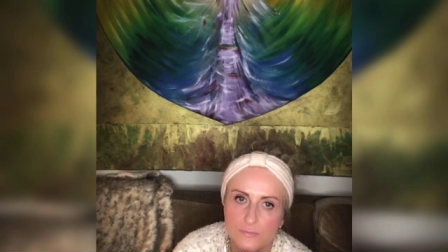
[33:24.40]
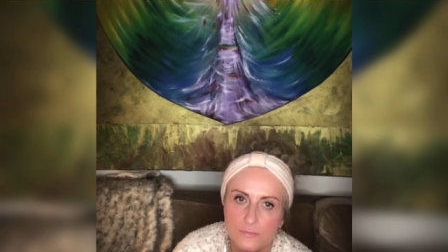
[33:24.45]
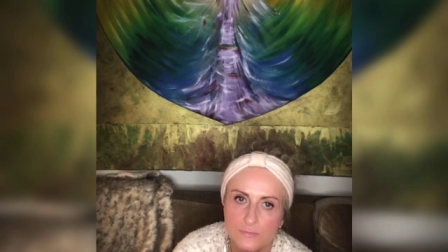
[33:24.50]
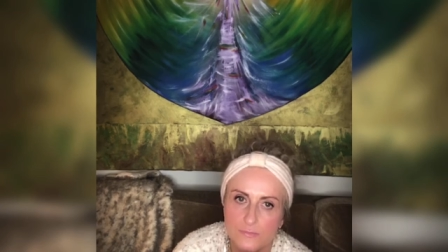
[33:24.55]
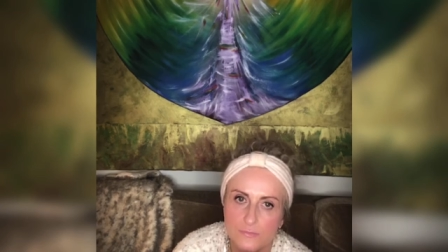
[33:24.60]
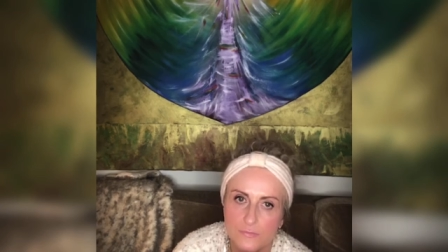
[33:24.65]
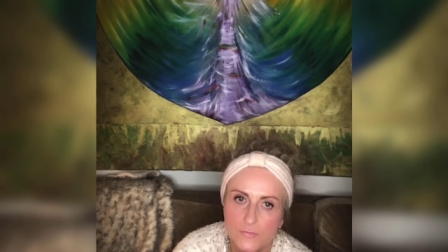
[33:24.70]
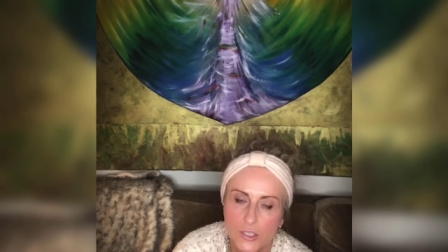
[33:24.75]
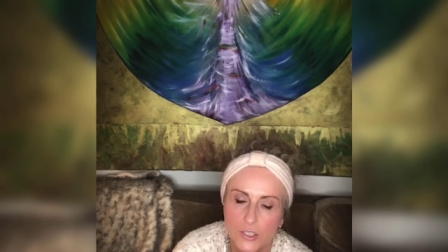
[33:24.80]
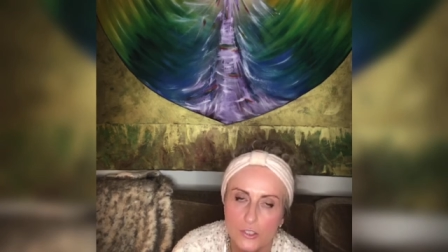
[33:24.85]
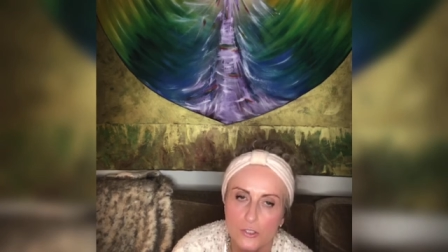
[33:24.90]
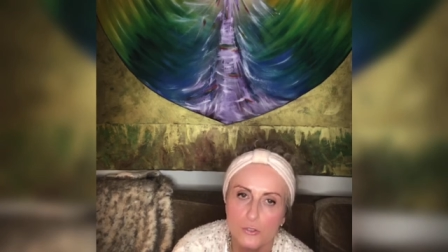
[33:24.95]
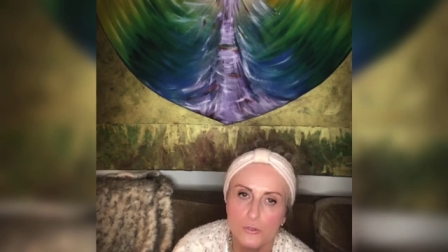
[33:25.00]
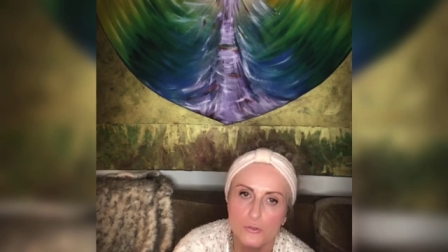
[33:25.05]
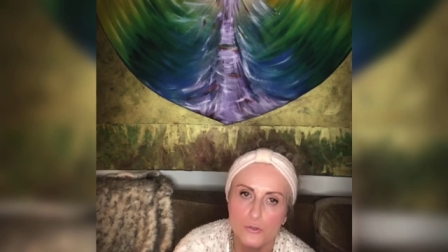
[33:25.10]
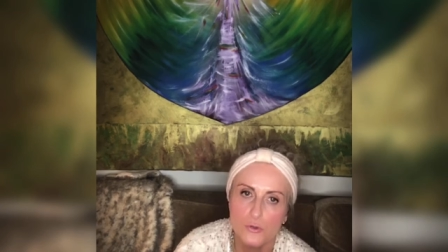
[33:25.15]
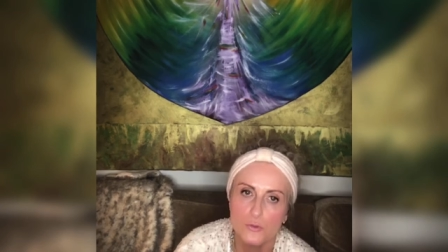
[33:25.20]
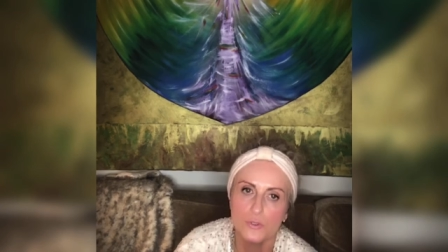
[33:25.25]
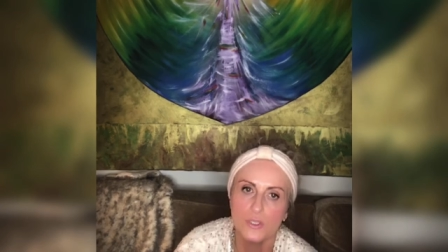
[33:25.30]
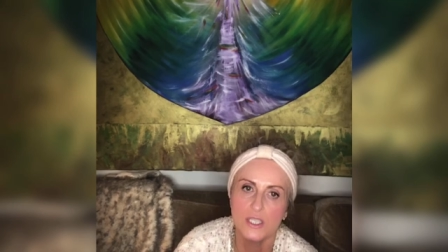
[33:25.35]
that you
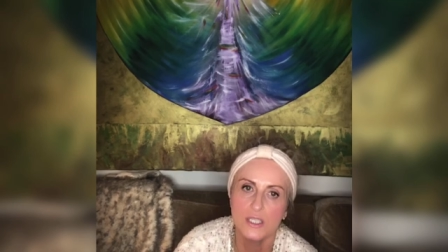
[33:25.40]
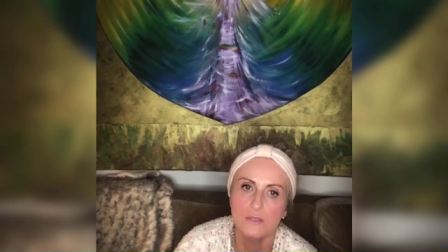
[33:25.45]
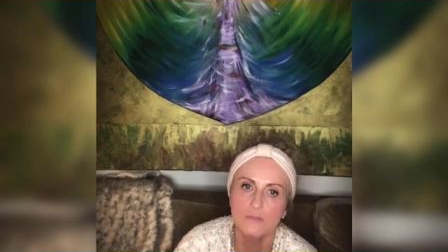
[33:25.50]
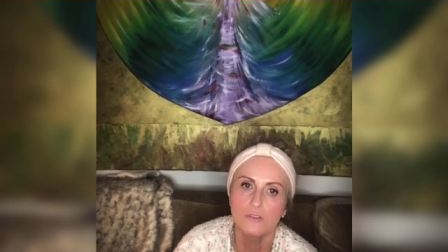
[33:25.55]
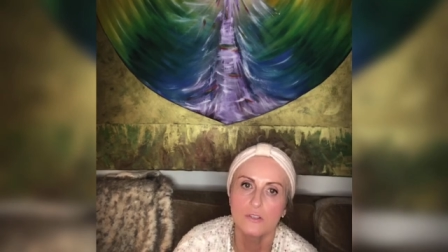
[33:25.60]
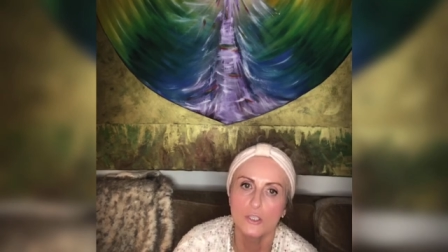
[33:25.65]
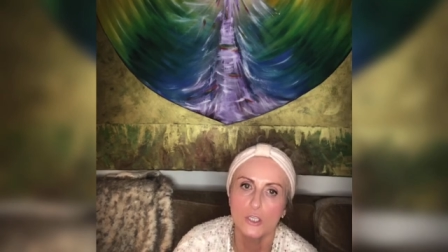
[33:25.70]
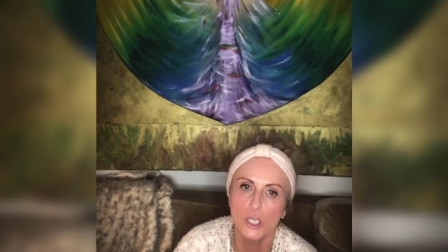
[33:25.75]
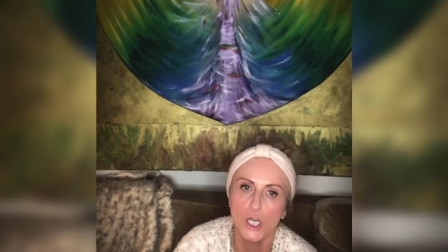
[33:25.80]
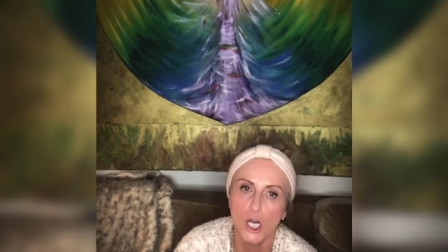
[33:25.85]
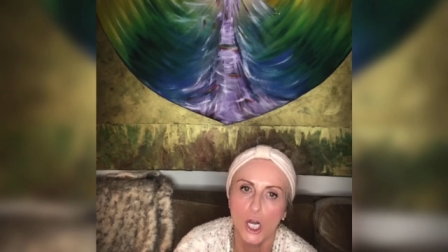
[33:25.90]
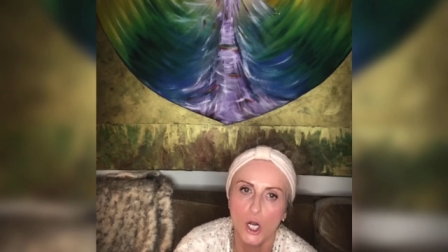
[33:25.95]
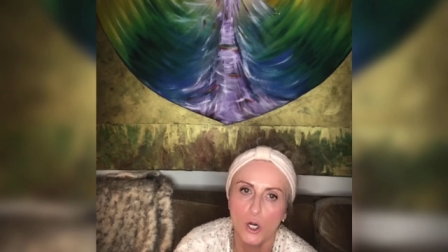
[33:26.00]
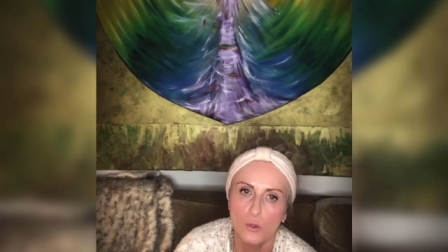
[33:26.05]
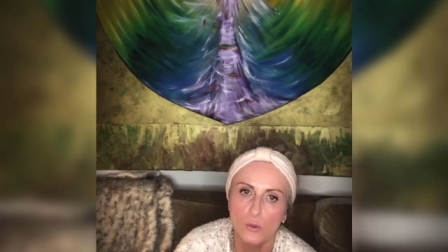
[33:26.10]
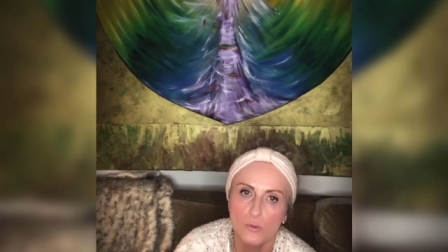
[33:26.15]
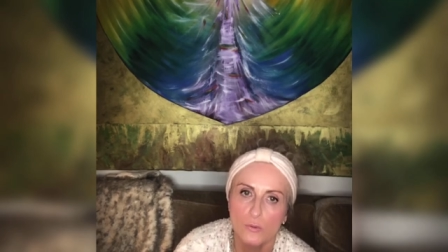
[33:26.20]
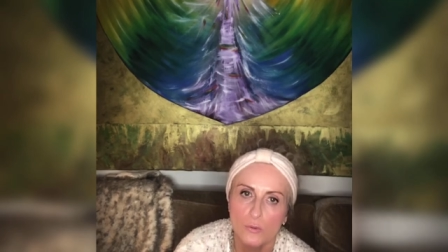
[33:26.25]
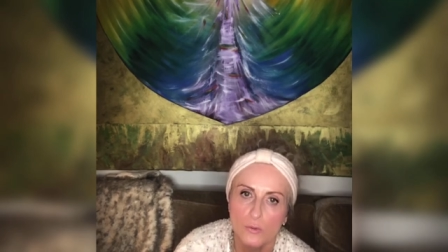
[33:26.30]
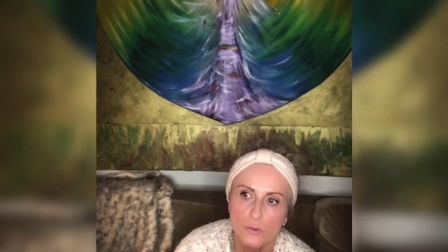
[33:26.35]
don't even know.
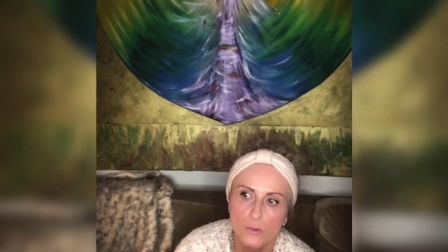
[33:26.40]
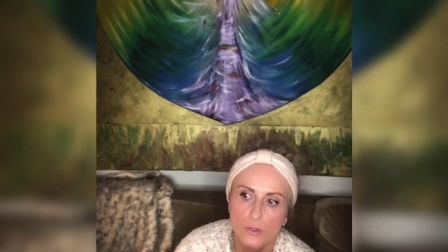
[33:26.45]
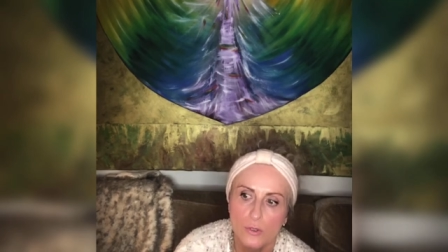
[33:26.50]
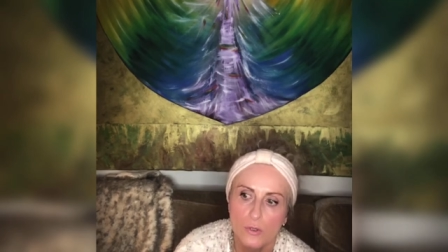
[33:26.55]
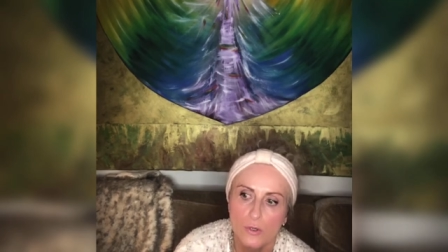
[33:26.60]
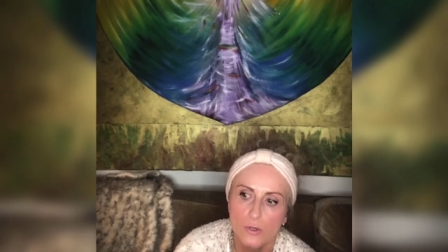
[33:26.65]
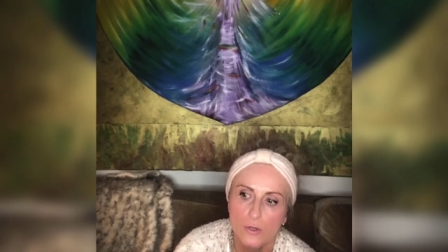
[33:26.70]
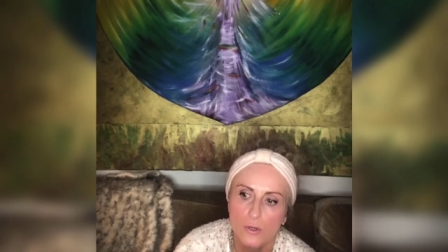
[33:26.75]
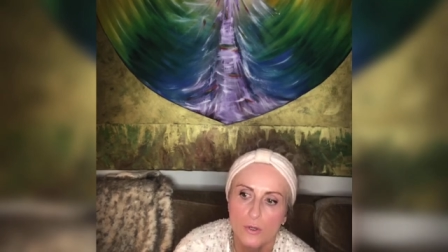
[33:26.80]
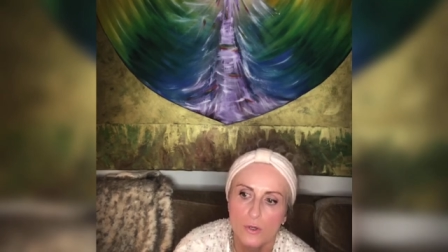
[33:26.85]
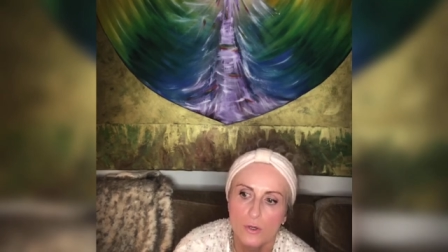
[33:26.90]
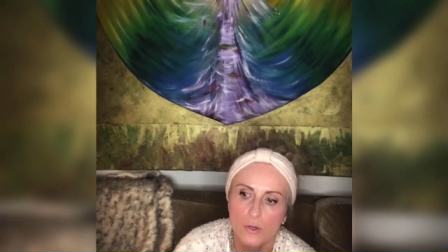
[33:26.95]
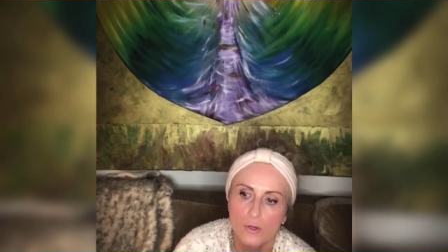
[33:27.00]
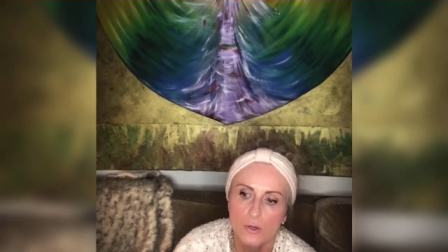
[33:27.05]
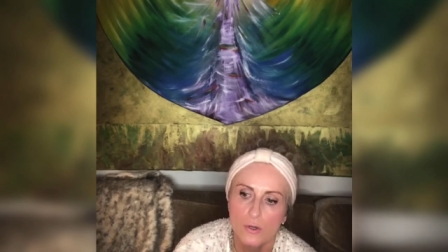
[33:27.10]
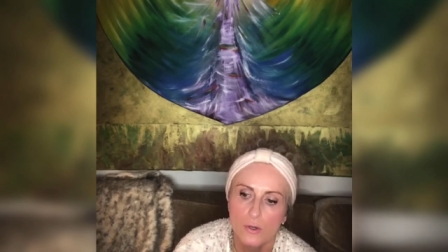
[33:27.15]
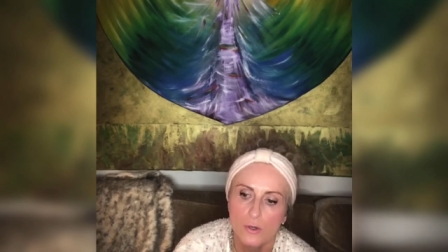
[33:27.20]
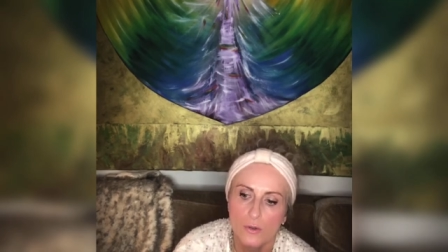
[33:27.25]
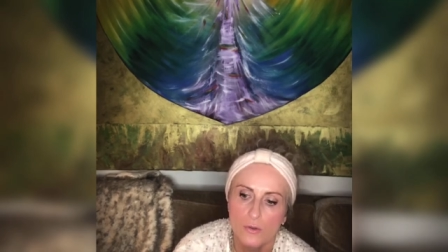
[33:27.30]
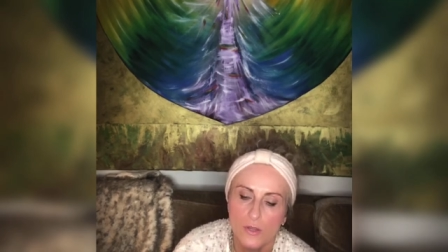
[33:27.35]

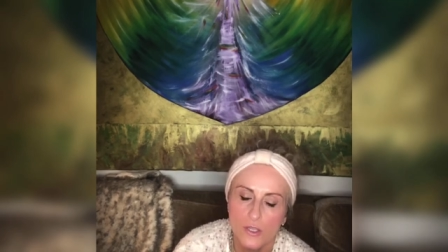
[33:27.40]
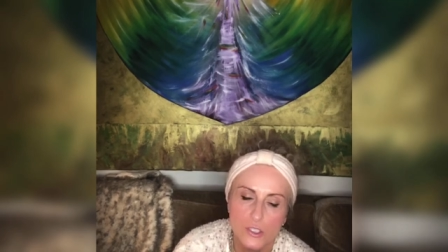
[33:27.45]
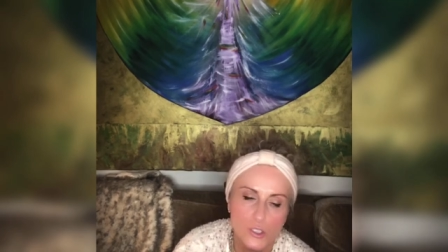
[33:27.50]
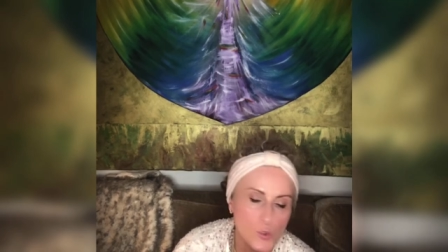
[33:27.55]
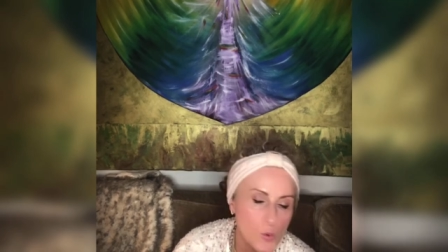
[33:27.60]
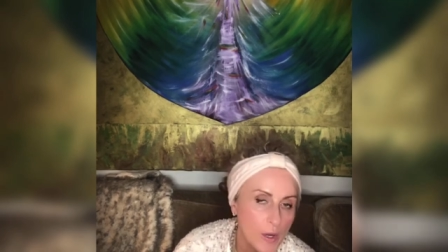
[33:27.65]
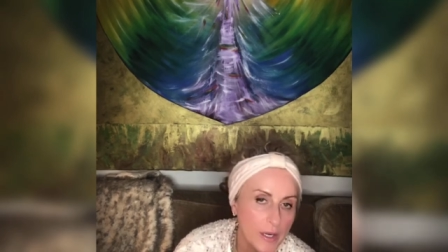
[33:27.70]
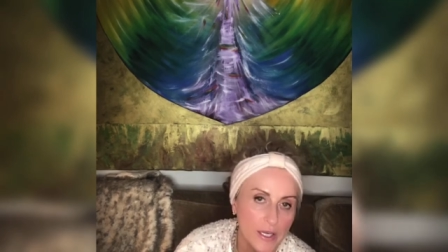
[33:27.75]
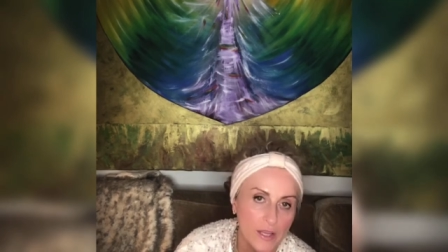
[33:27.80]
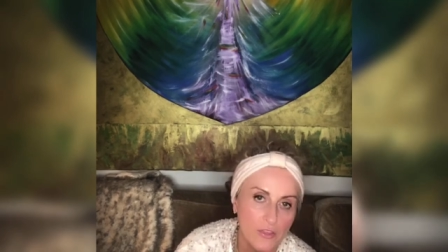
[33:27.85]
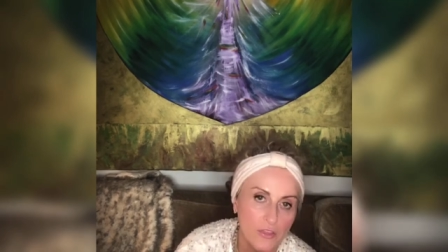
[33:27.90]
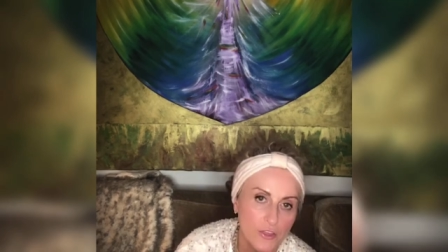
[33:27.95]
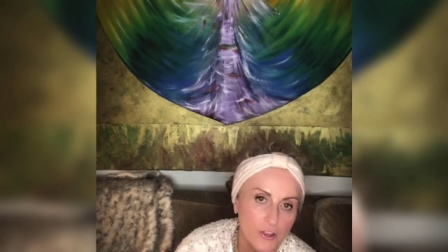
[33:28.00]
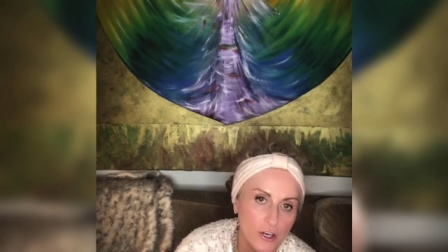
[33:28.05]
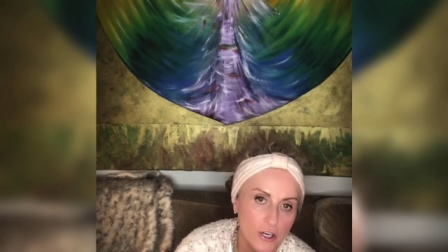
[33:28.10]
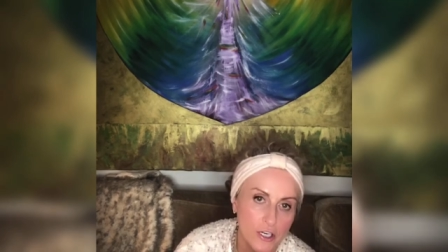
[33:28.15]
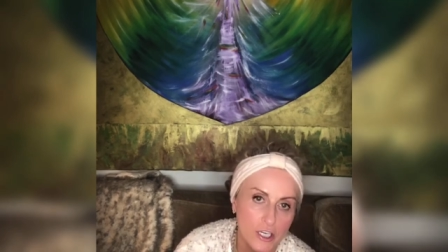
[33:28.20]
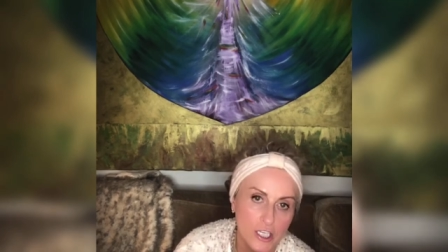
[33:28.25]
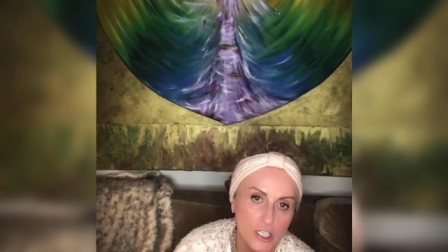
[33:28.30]
That 2030,